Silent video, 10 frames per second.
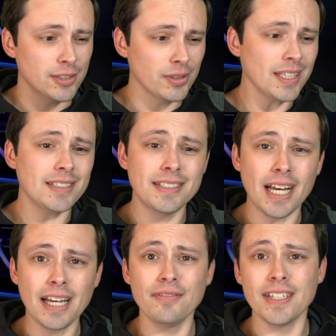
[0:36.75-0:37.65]
So let's
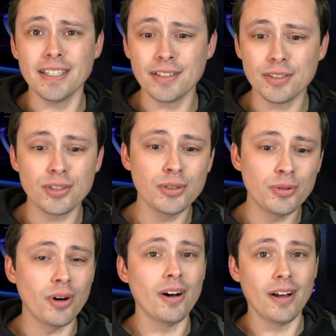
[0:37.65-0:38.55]
dive
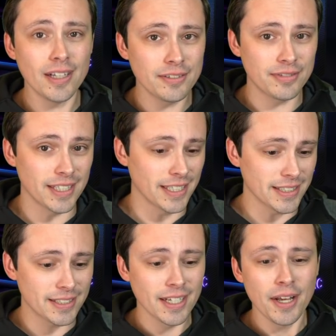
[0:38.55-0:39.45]
into all of
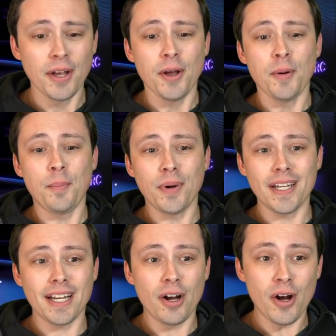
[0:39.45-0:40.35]
this.
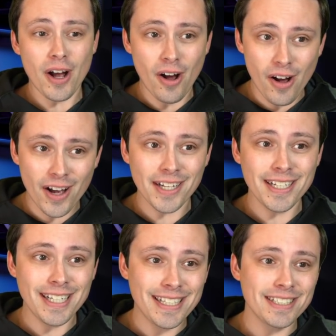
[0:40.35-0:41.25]
But on
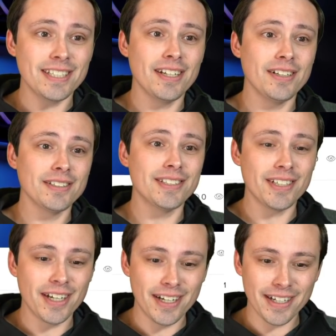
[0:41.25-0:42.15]
Intel's
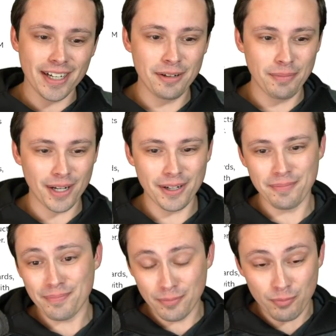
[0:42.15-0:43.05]
uh, um, uh,
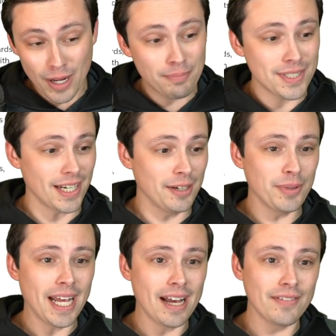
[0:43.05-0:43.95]
website,
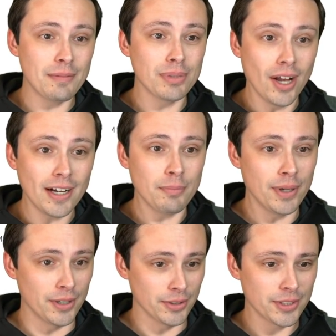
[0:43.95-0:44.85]
we have a blog
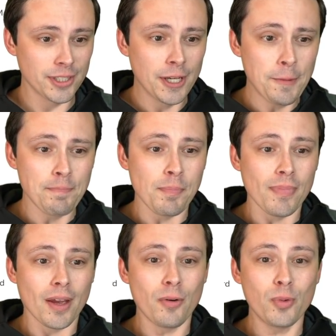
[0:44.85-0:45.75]
post
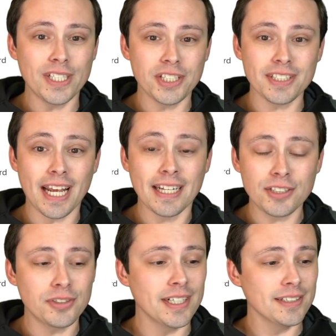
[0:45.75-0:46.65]
which is
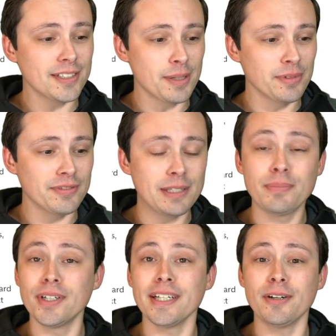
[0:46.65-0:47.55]
answering some of the
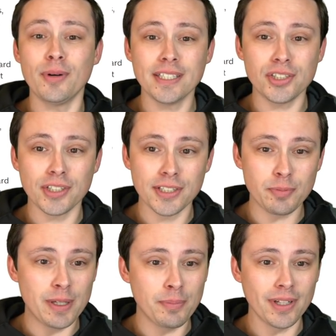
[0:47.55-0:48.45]
burning questions
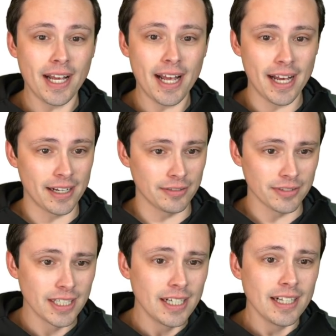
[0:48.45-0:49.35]
people
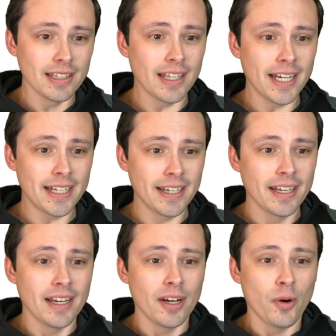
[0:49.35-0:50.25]
have, like
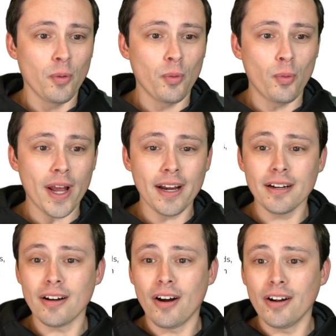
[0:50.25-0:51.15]

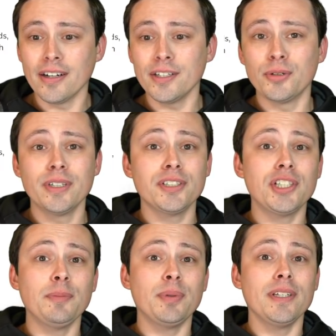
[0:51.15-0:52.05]
where are your
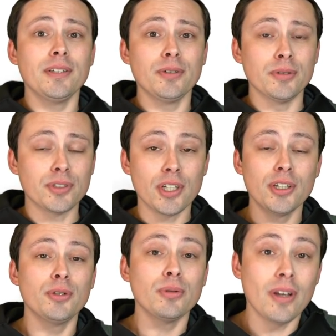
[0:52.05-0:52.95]
GPUs?
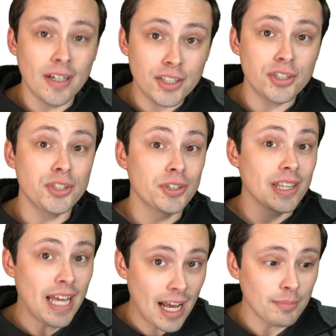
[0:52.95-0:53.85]
You launched your
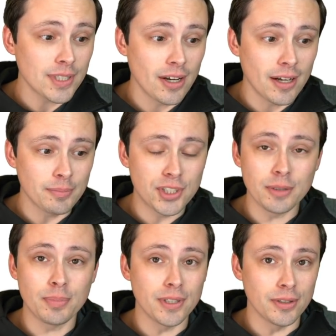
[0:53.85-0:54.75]
laptop
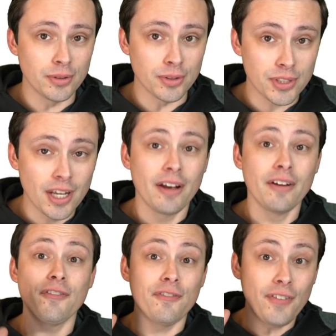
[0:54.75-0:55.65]
GPUs
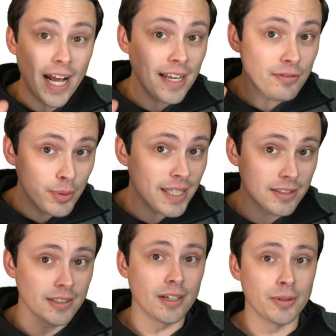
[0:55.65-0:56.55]
Five
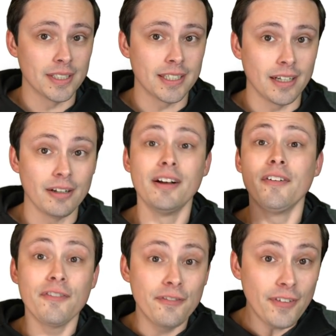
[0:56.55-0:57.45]
weeks ago, Intel.
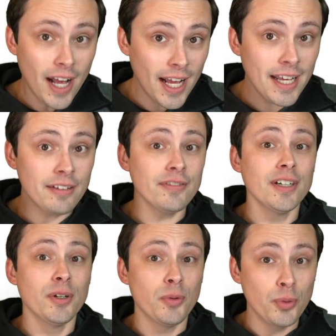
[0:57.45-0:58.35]
Five
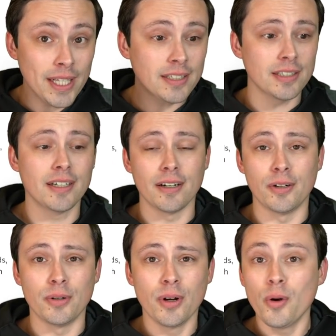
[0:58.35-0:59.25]
weeks
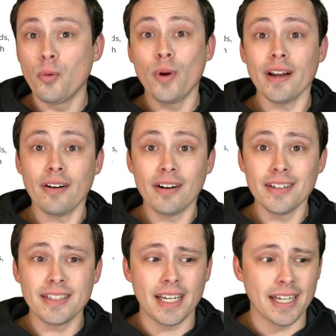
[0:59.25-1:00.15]
ago. Where
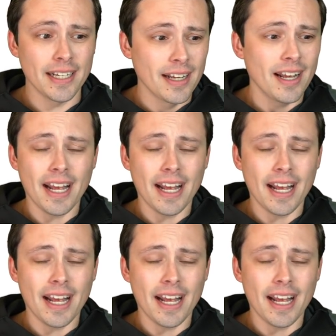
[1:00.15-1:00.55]
are they?